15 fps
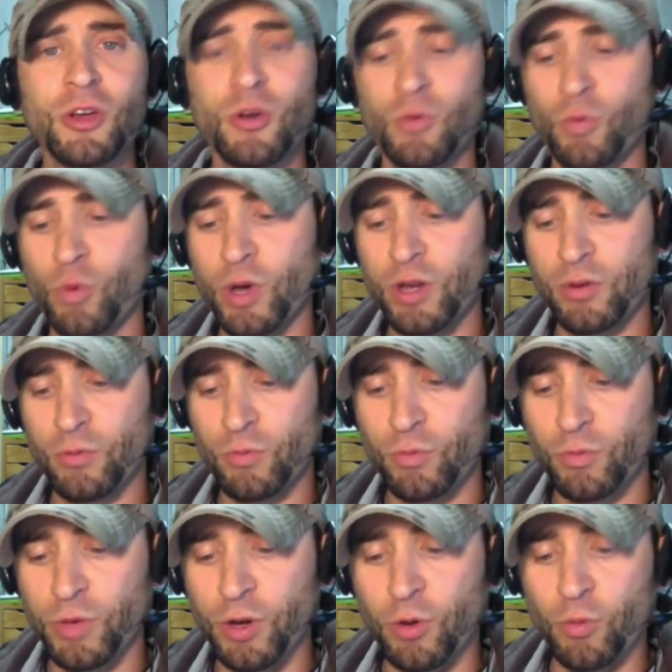What
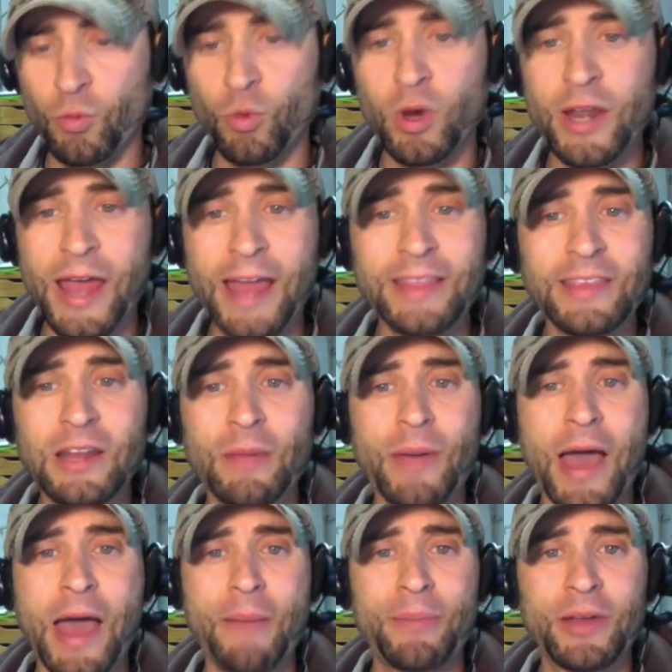ended up
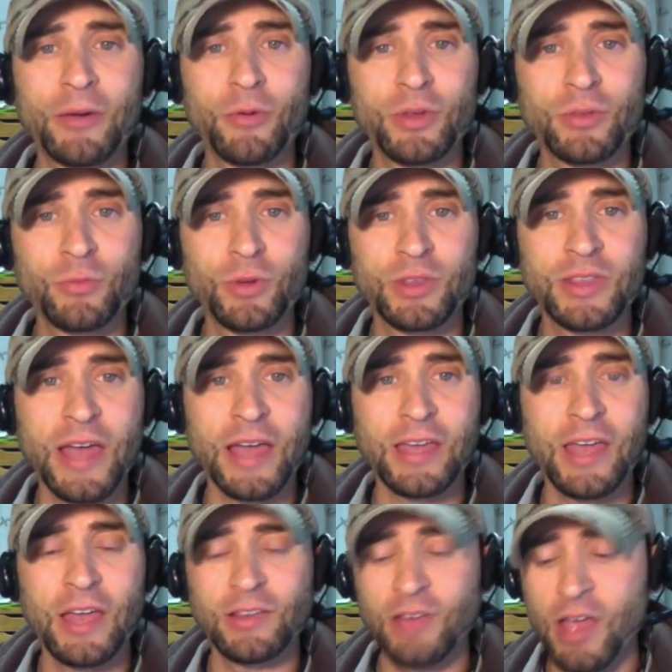happening with that
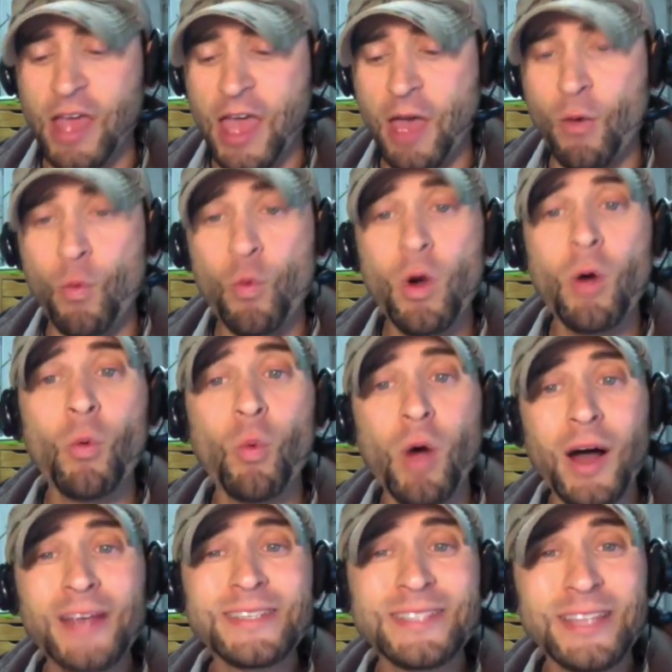case, and what
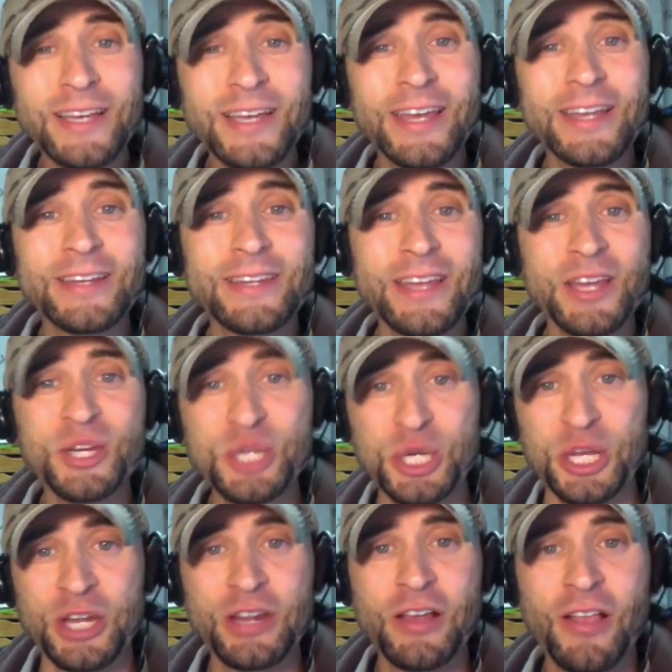was the
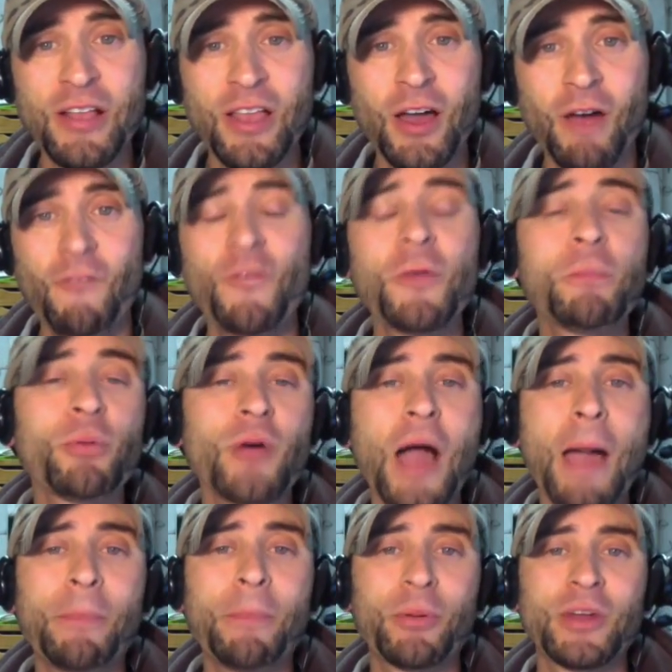condition of the
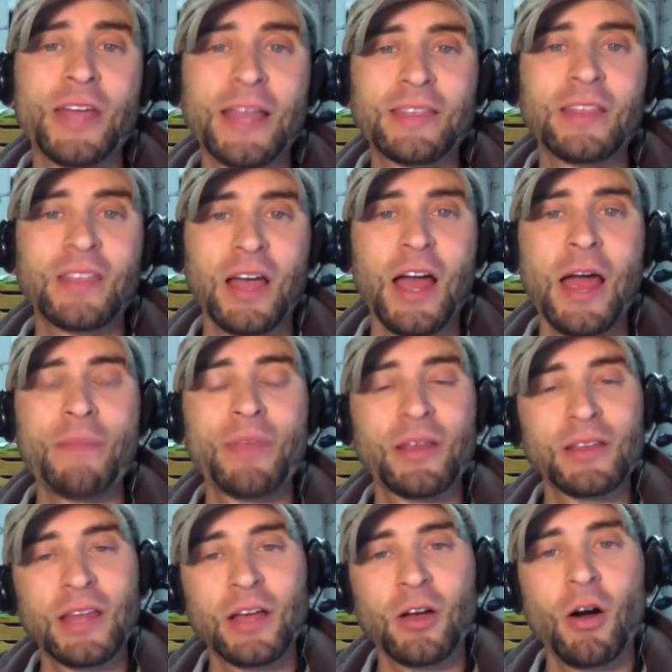property at the time
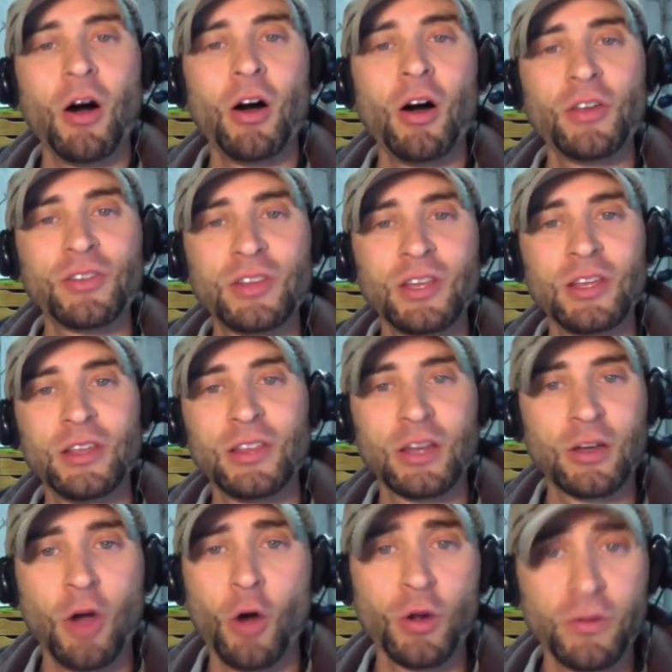that caused the
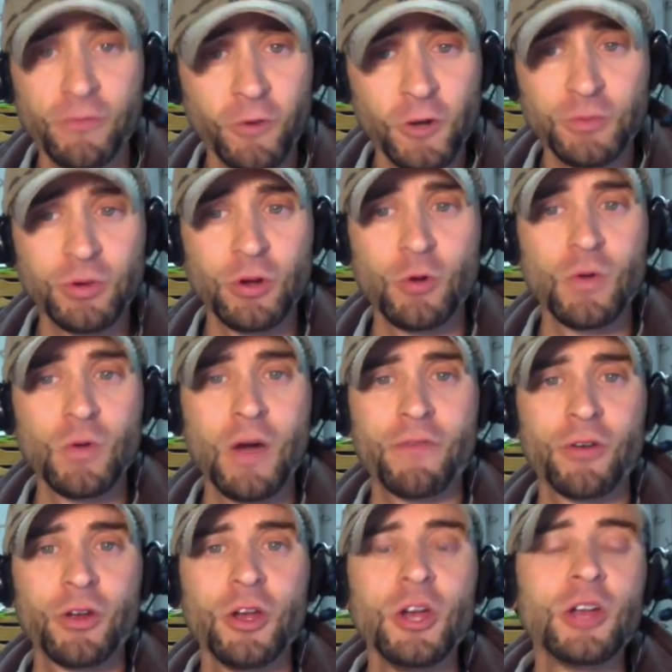code enforcement or
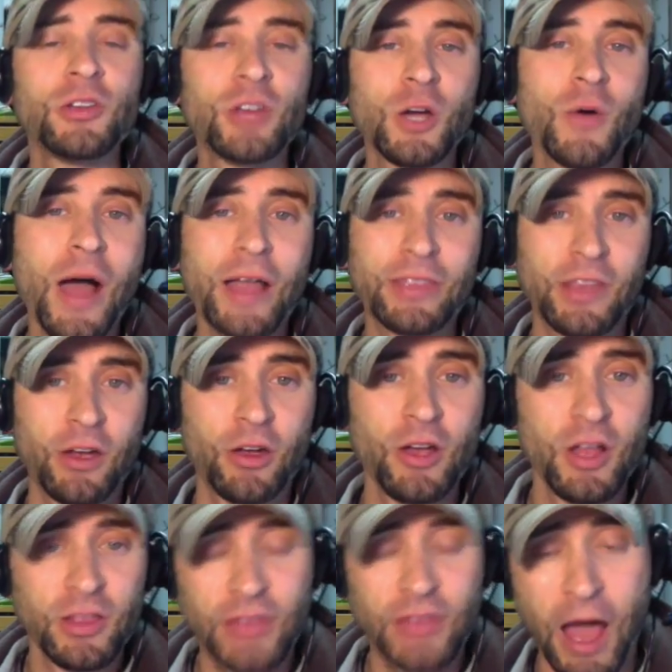whoever to go out there.
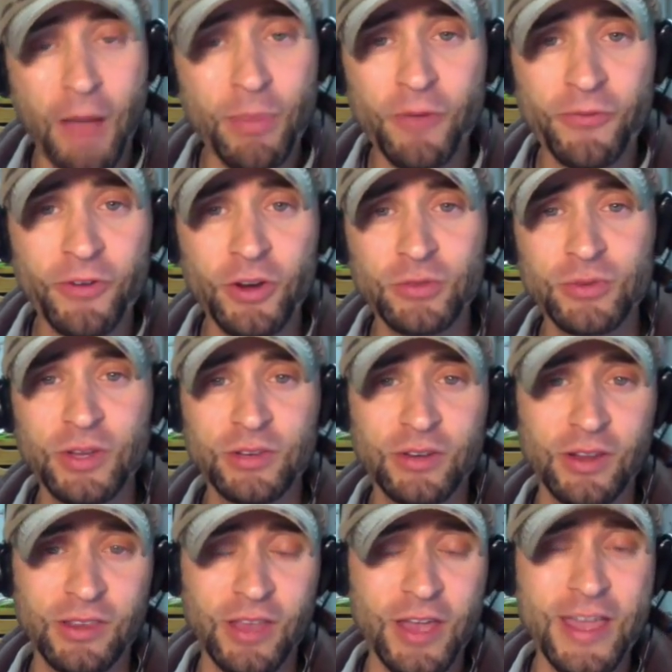Now, I'm the first one that's going
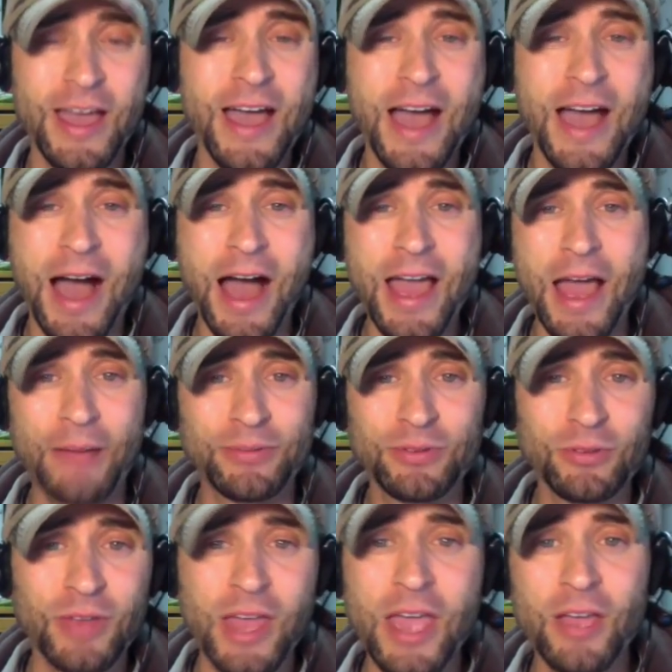to tell you, I
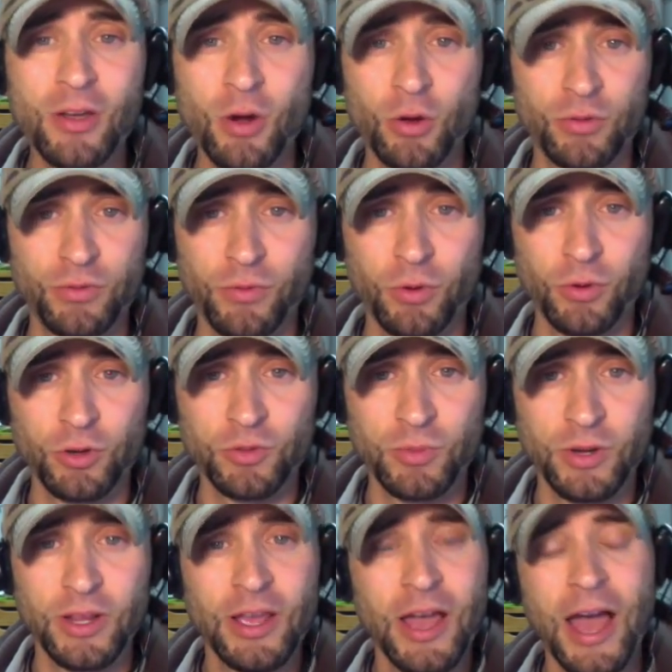absolutely hate code enforcement.
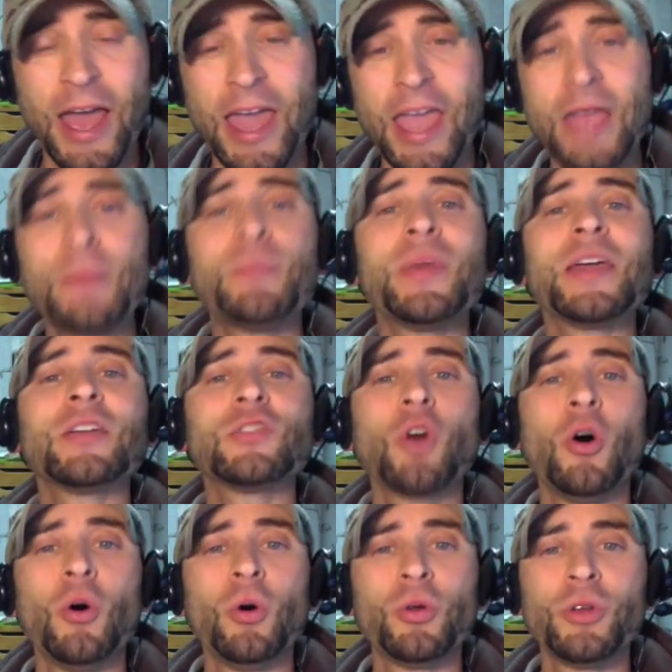I hate being
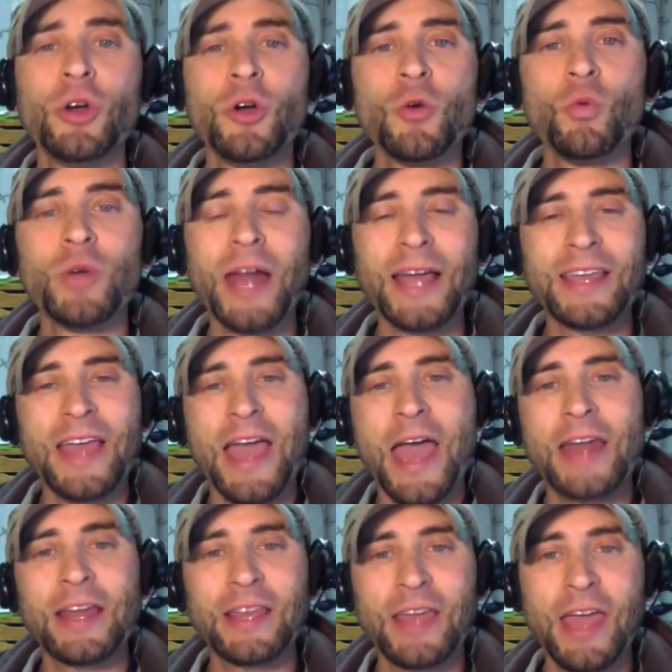told what I can
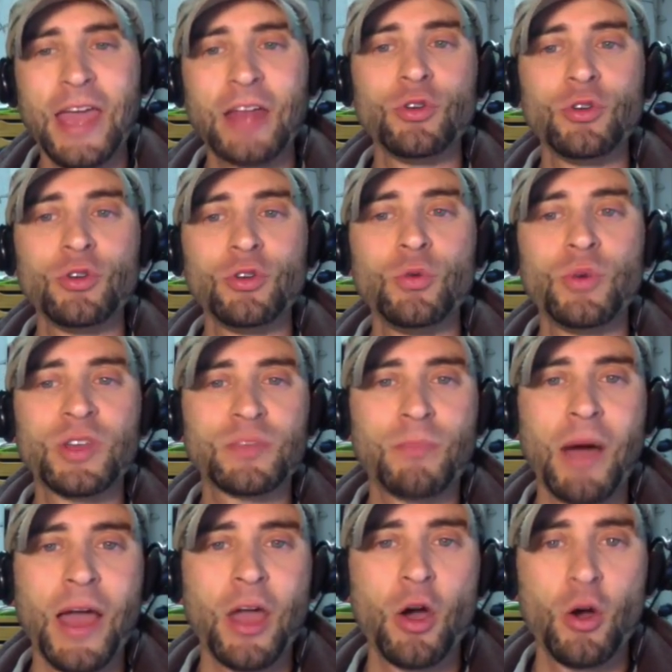and can't do with
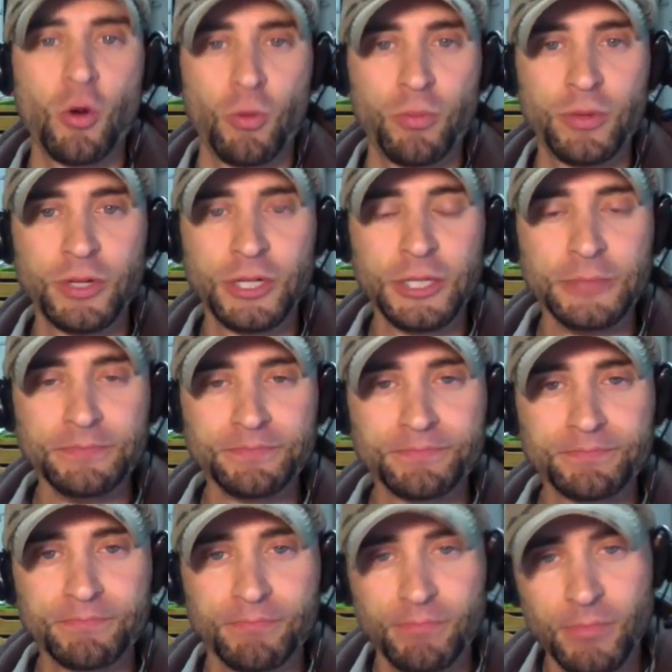my home.
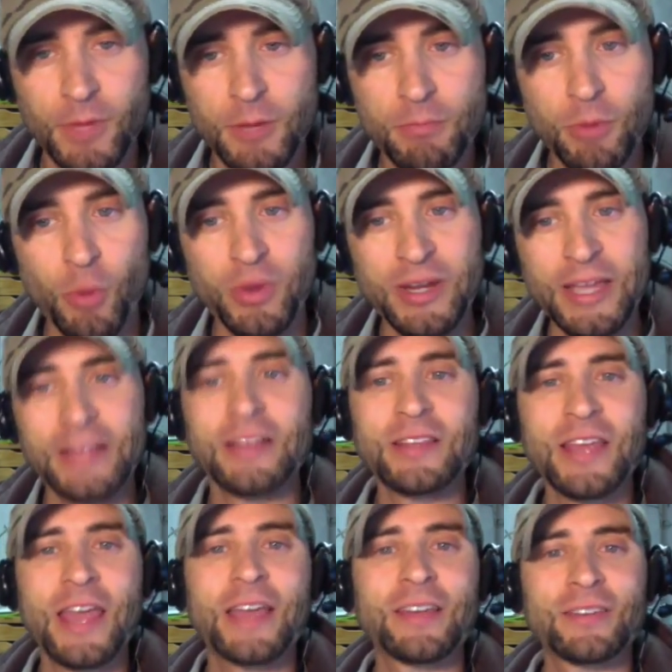But we need to
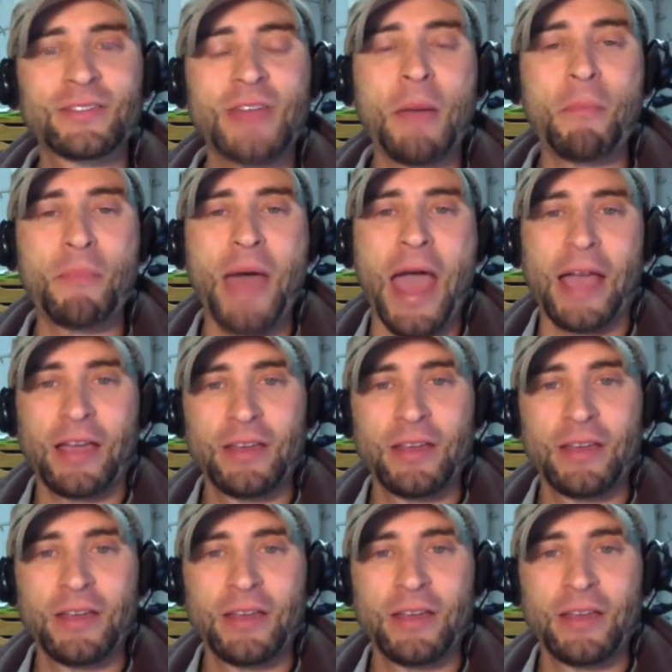take a step back.